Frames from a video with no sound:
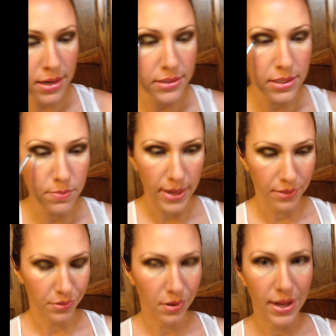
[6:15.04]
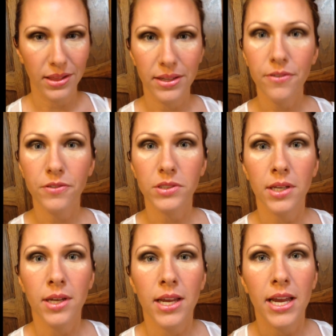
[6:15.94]
I did my little eye lift,
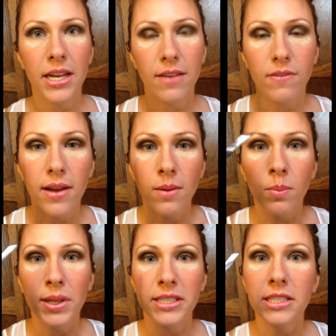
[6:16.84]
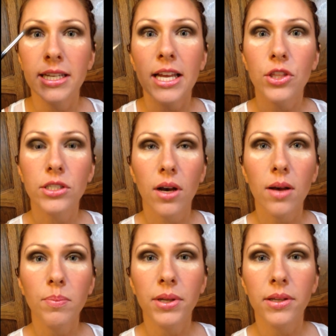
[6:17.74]
and I've kind of blended it at the
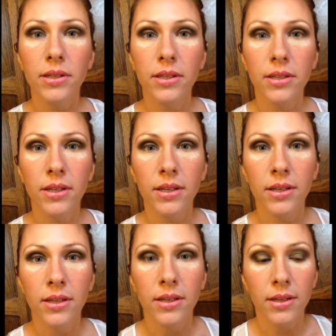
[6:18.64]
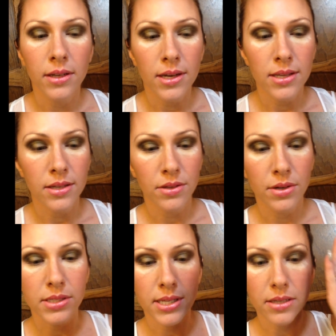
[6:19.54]
top, and then you
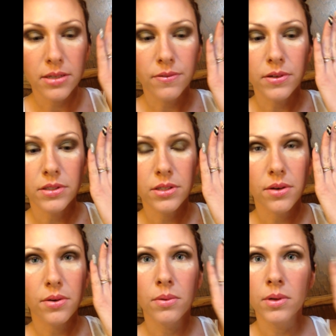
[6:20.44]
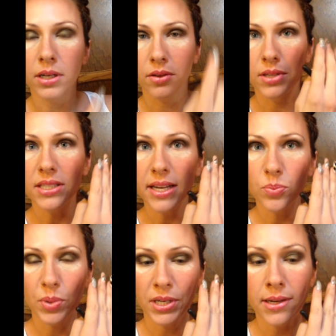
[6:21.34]
can see the difference. So, you know, this eye's
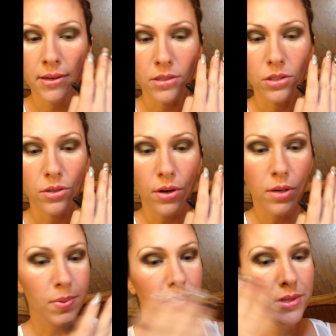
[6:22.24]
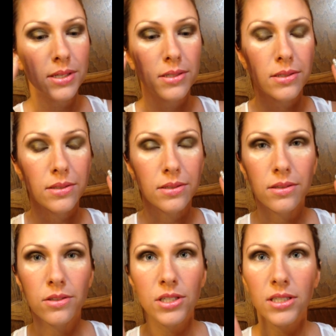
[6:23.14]
pretty and it's dark, but this
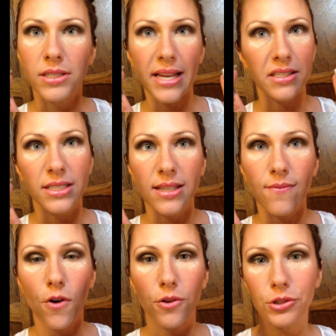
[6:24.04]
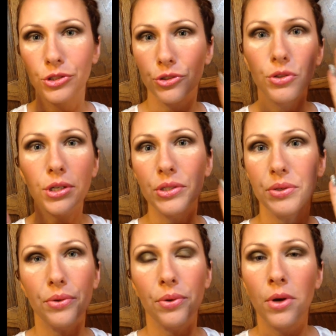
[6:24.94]
just takes it a step farther. So you can
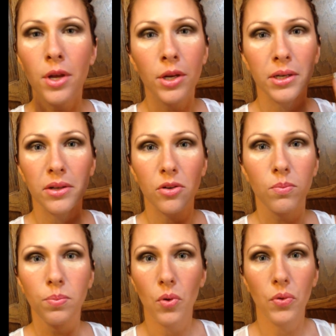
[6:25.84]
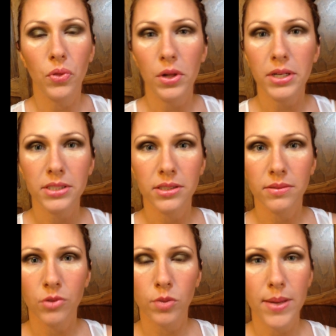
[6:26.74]
do, you know, both looks,
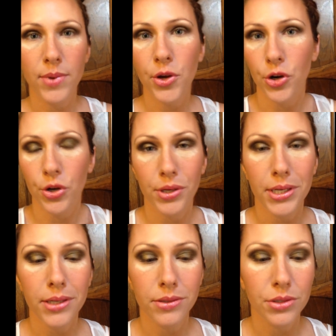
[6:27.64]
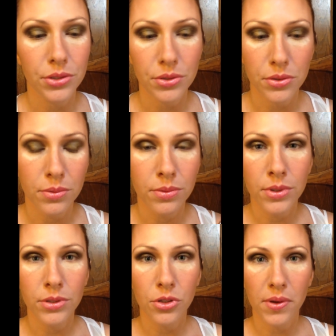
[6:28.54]
or maybe you're in a hurry, you just do
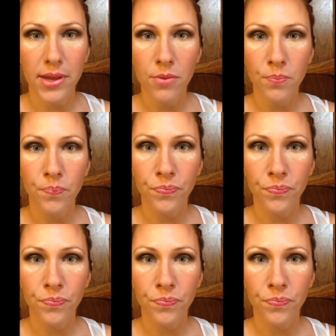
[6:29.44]
it without.